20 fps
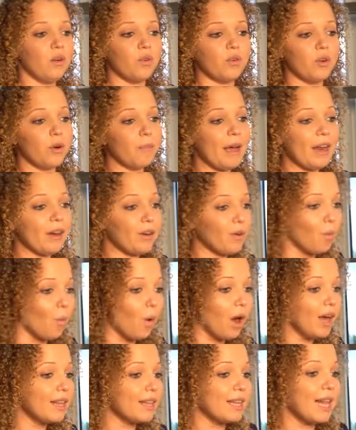No matter
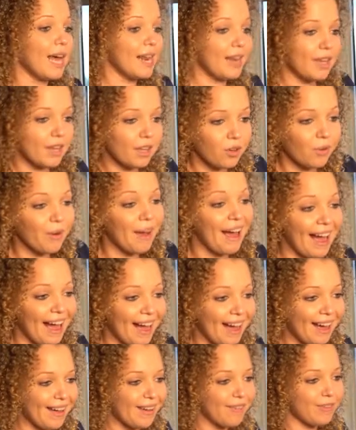what lighting you
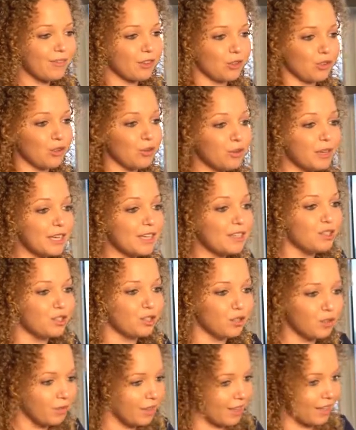have, you can
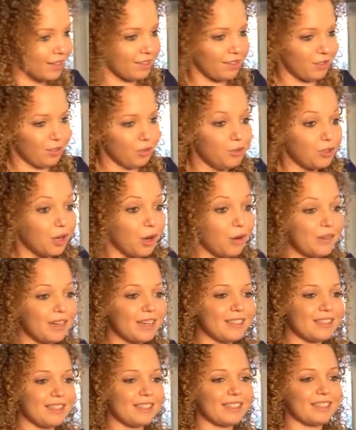do this. You don't
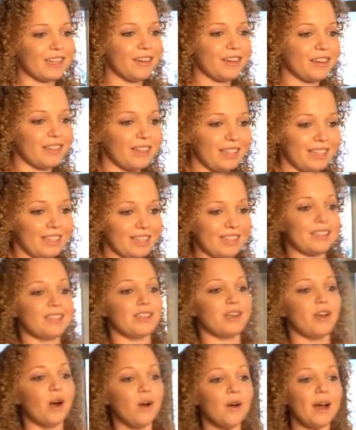necessarily need
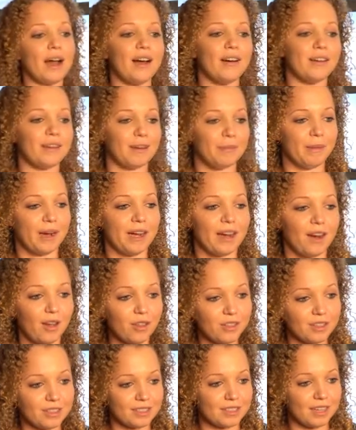to go out and buy
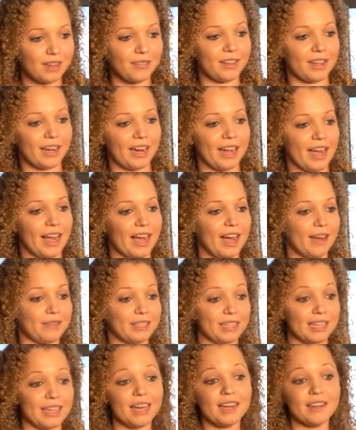all this stuff that I
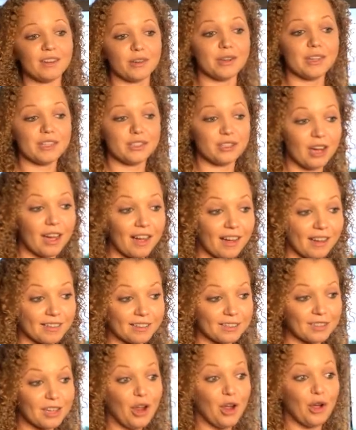have to get great
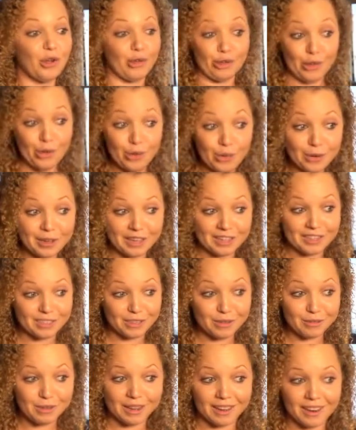shots. You can
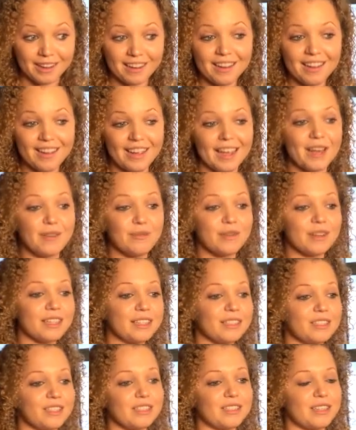do it. It
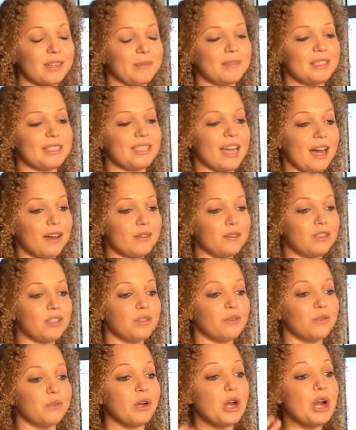really just comes down
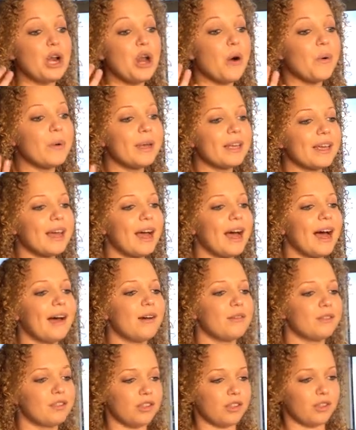to knowing
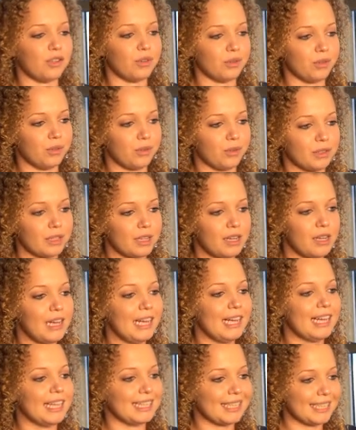how to use
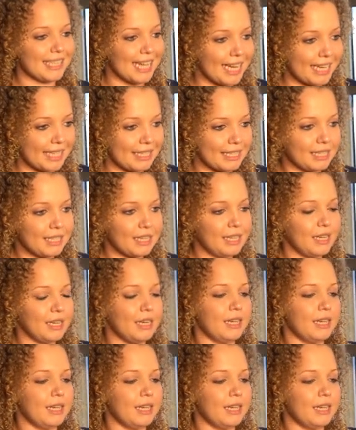light.